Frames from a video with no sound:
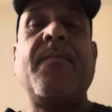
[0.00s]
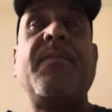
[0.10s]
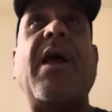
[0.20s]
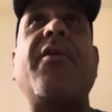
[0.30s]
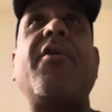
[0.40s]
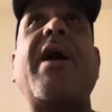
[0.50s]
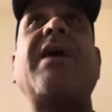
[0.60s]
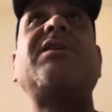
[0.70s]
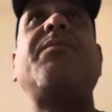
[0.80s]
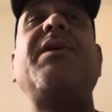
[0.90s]
Now, there
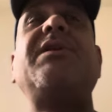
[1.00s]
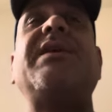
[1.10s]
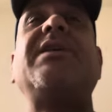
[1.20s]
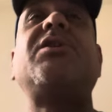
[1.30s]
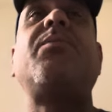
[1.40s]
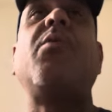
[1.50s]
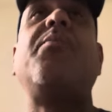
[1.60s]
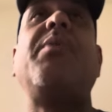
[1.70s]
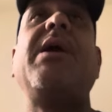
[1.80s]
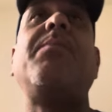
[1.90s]
has to be sensible
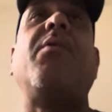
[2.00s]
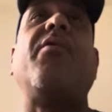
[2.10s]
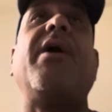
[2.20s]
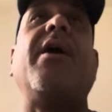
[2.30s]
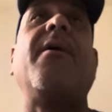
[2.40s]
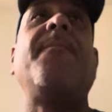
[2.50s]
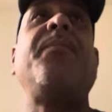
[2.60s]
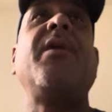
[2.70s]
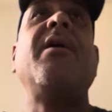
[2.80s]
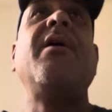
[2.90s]
people there
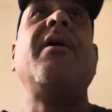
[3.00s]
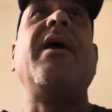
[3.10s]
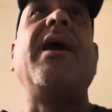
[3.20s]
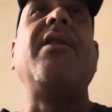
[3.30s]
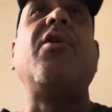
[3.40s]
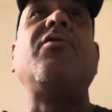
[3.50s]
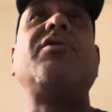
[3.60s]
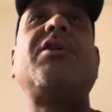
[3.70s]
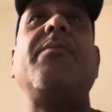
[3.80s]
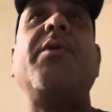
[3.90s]
in
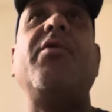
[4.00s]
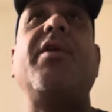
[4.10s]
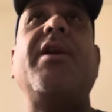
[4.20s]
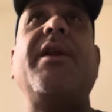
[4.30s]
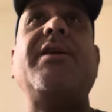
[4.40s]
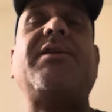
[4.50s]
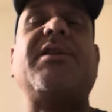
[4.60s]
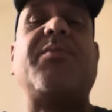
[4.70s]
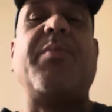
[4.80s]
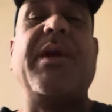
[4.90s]
those communities to
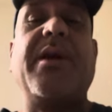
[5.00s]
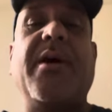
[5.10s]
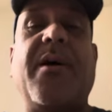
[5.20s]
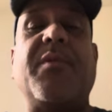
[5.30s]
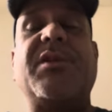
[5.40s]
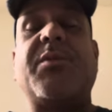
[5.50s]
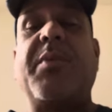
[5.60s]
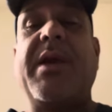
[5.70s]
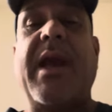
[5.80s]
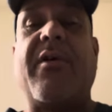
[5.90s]
speak up and
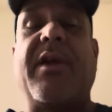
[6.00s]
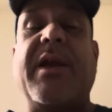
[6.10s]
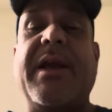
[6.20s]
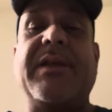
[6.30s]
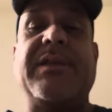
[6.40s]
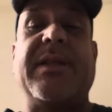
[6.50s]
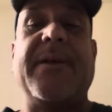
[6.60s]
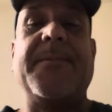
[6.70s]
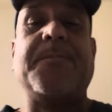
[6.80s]
speak out against it.